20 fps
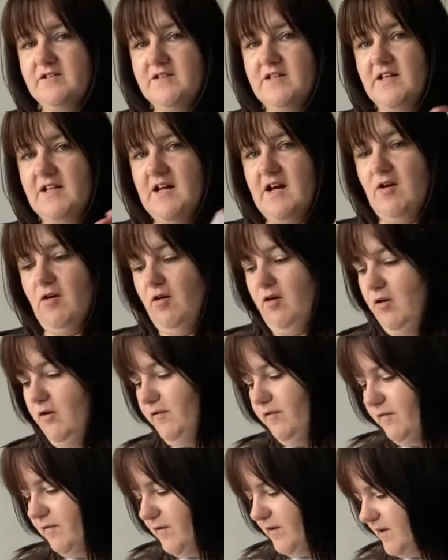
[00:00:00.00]
take that
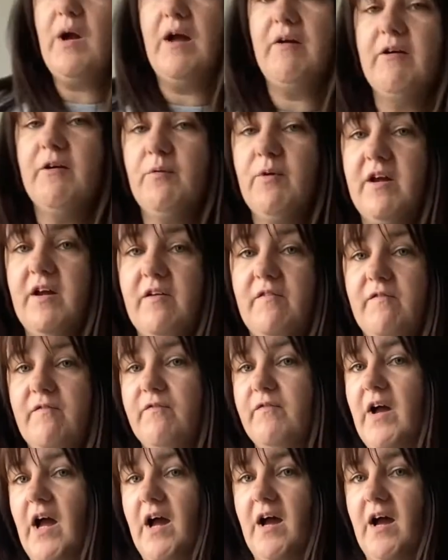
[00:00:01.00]
off, wear it with